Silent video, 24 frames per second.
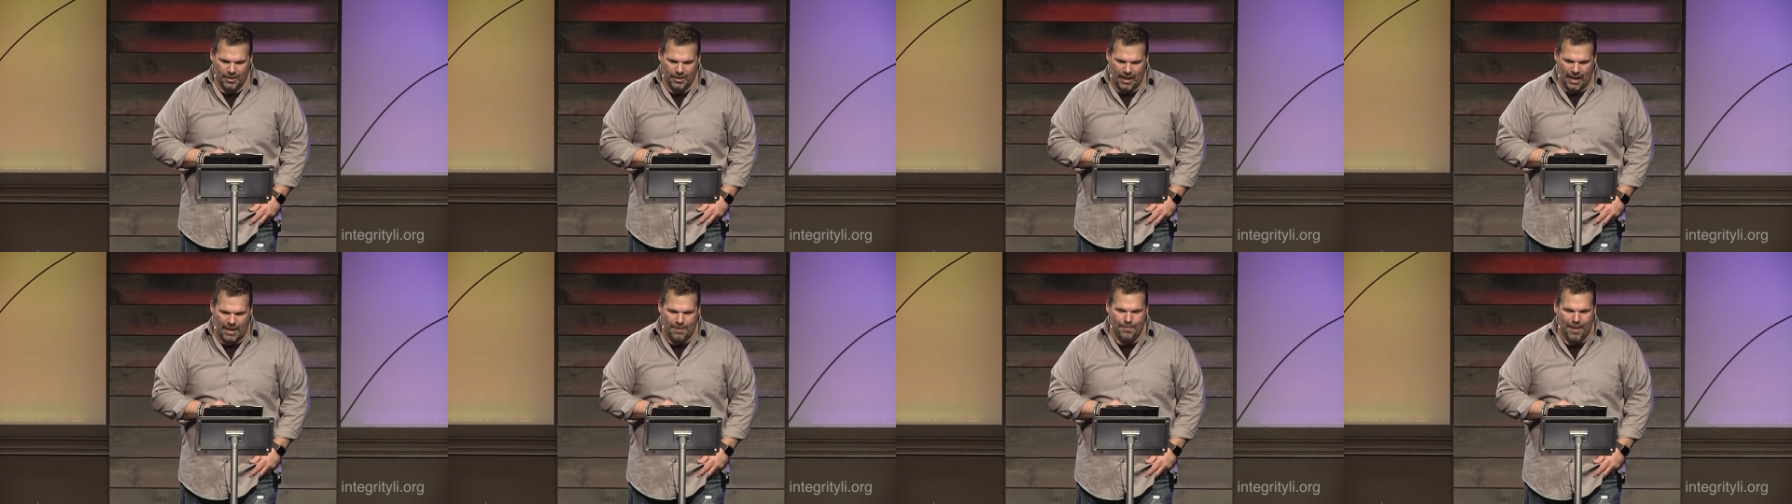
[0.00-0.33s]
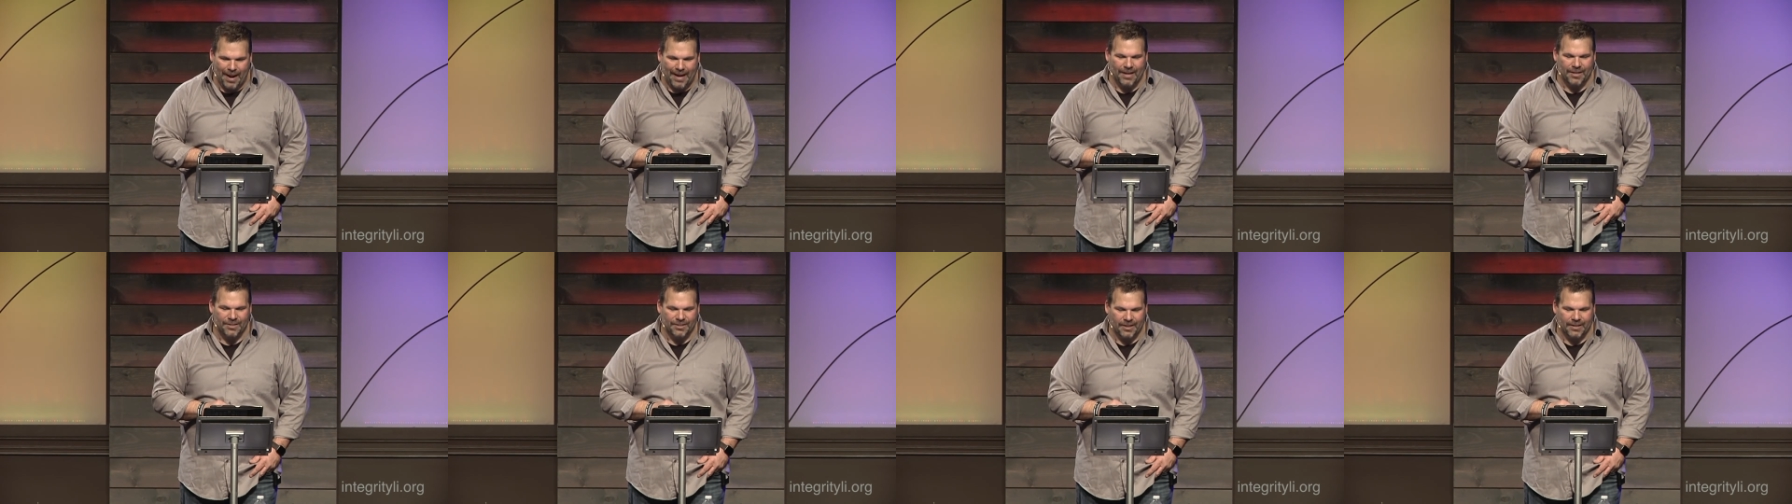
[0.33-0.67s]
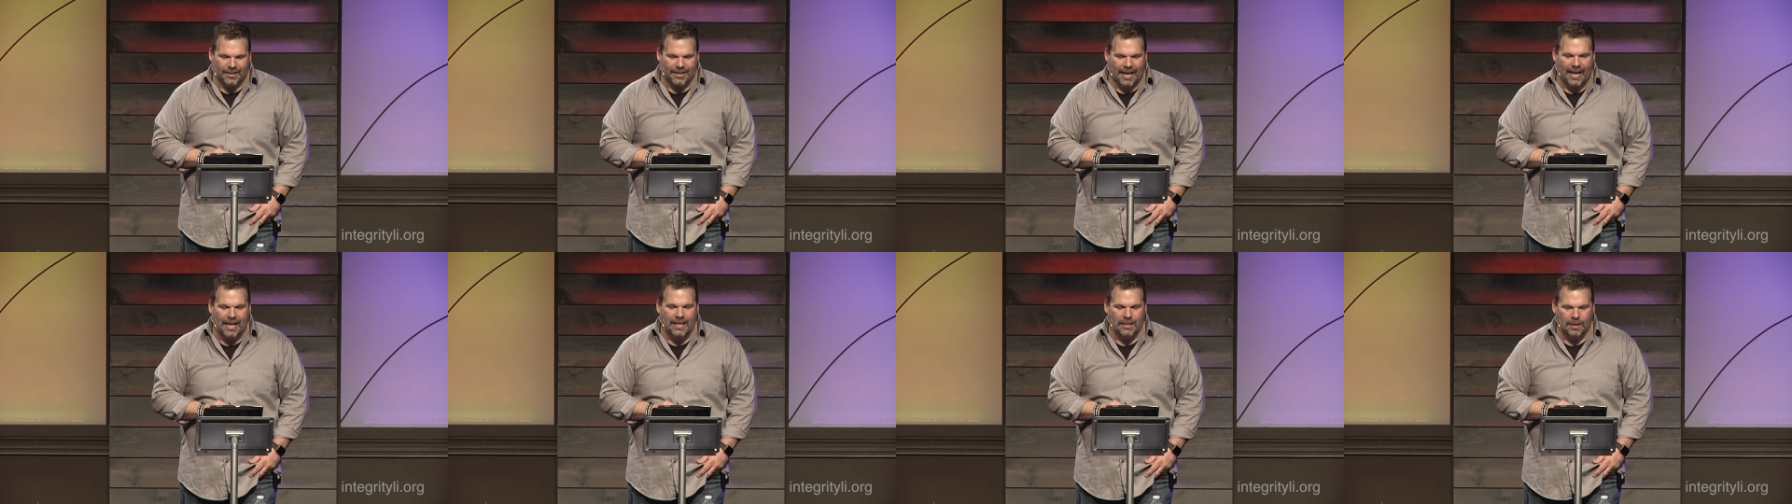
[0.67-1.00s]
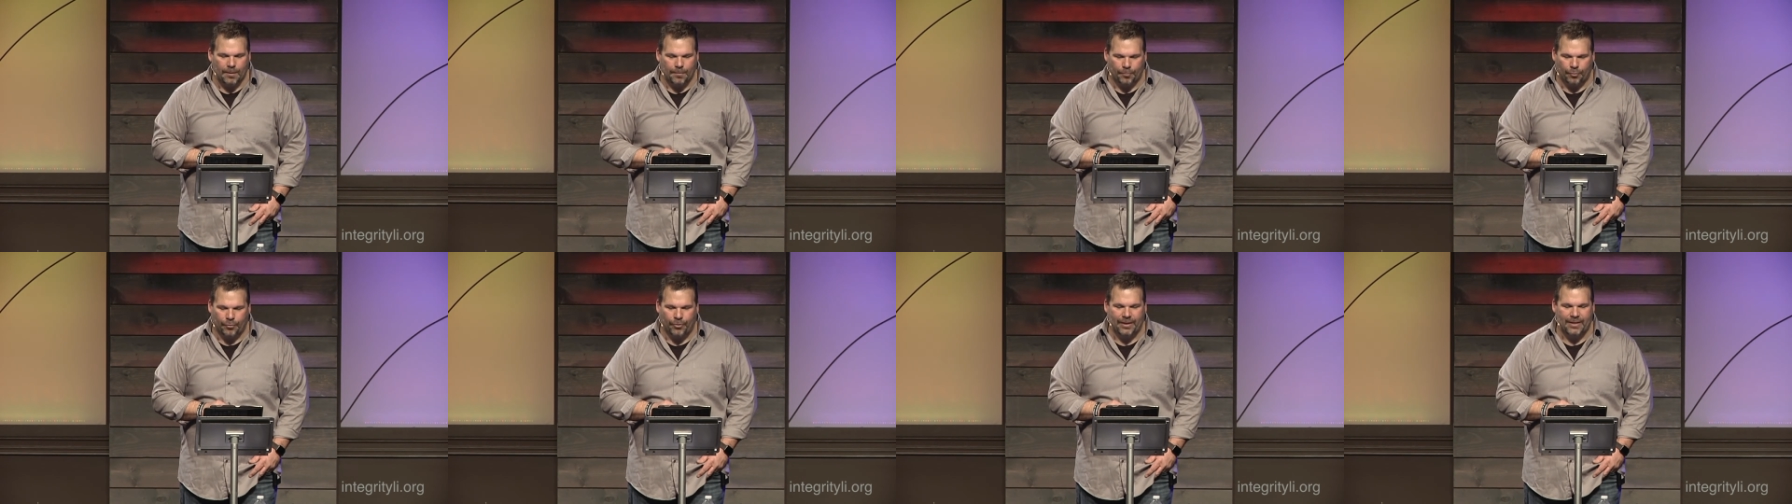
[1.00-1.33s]
And made us a
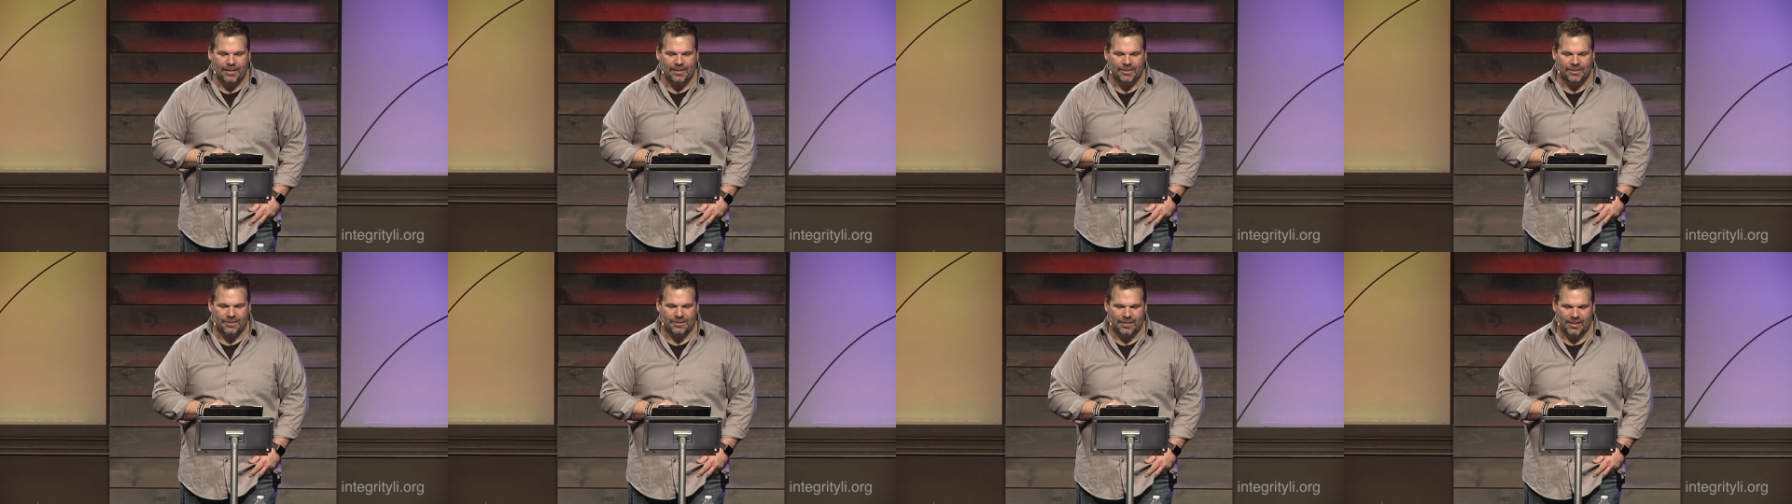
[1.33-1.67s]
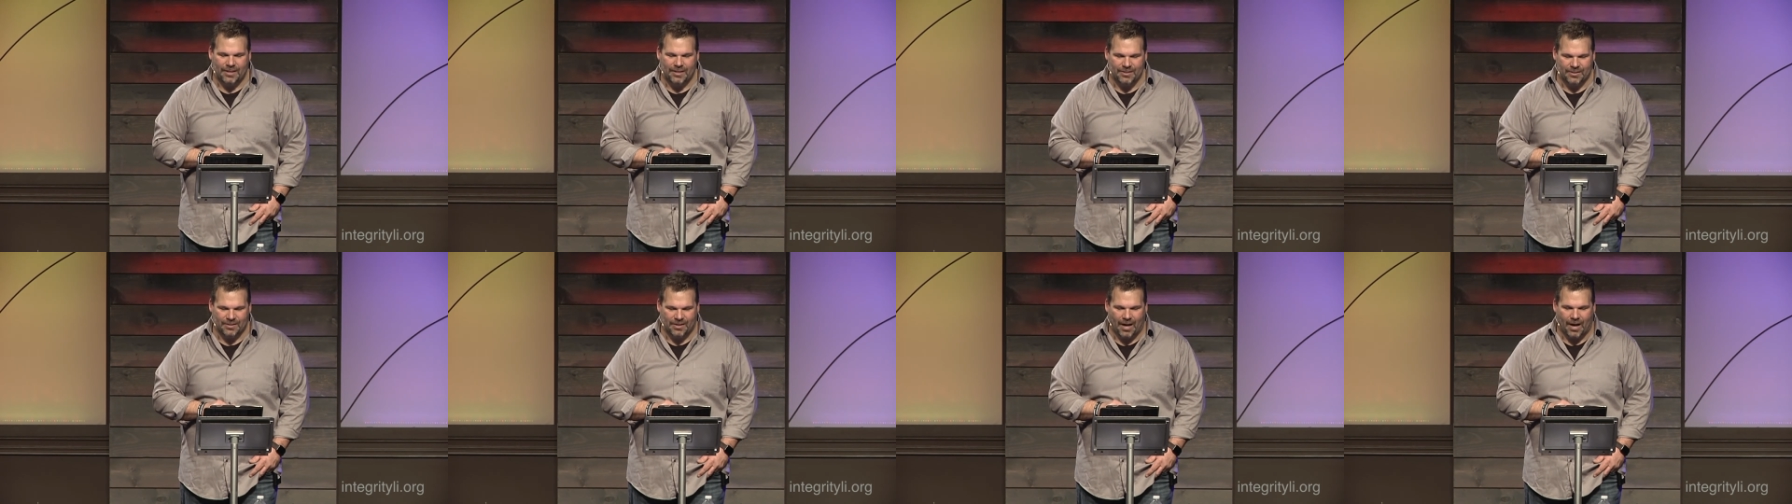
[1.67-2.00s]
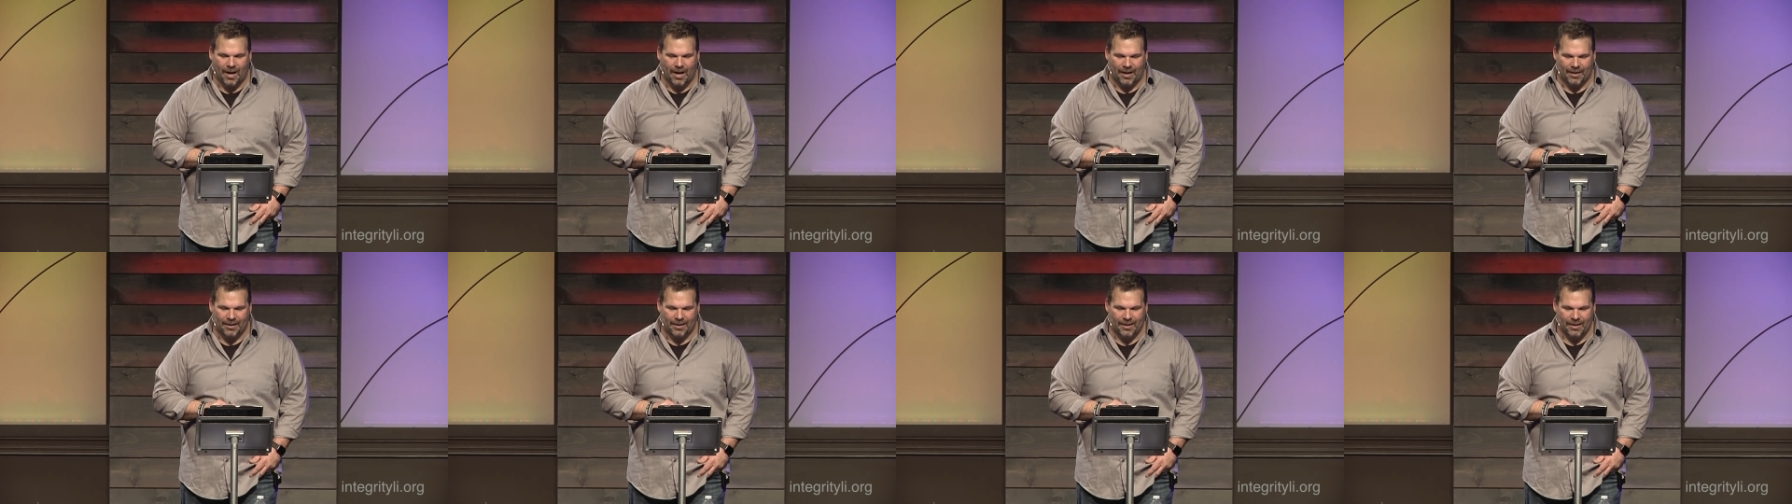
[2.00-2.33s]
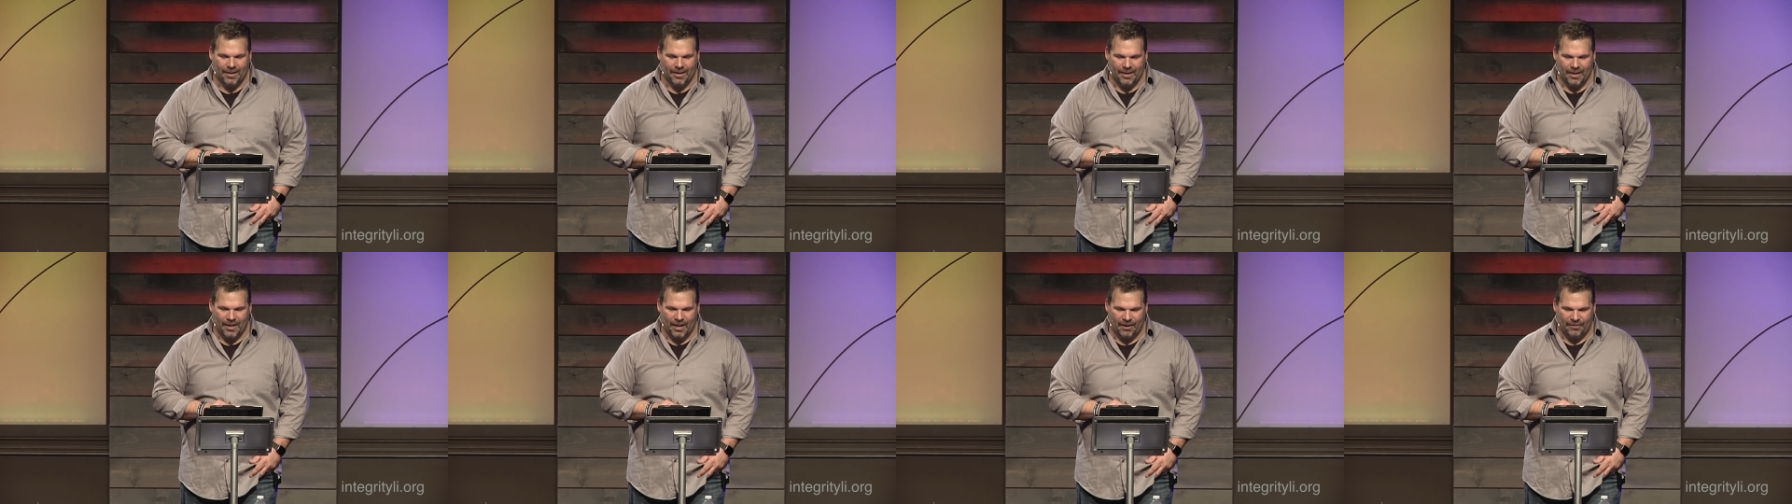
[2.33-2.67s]
kingdom, priests to his God
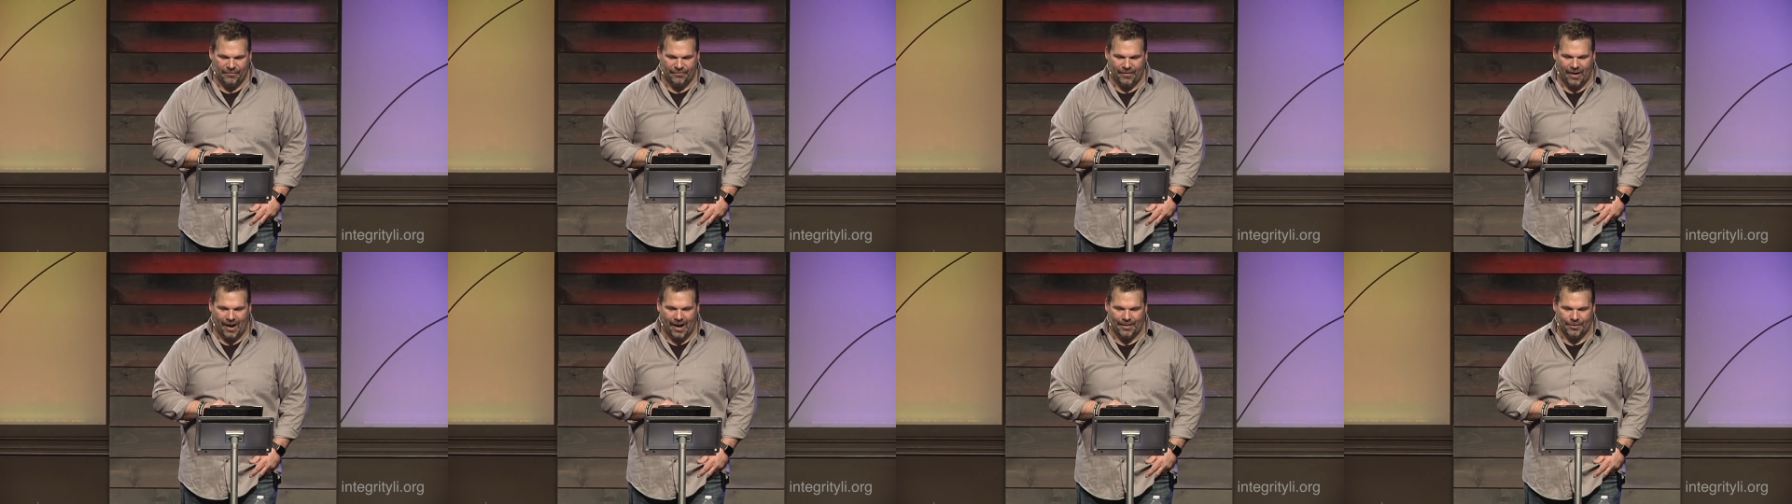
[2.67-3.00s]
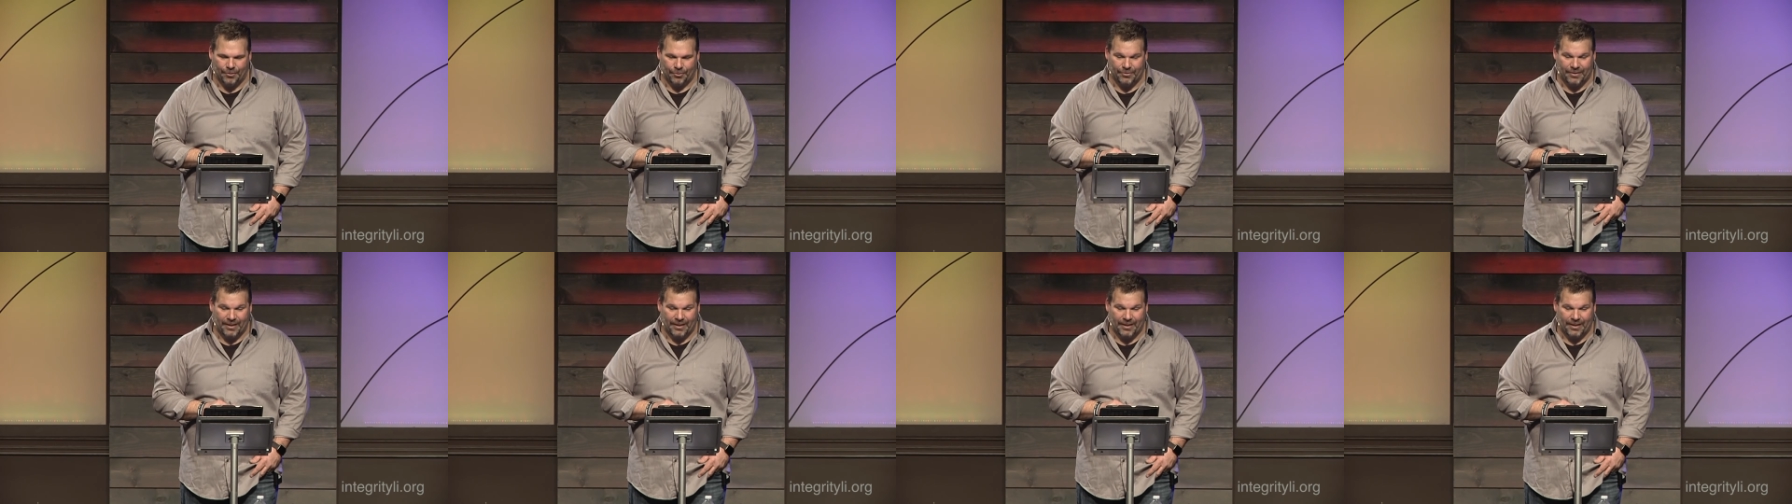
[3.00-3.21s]
and Father.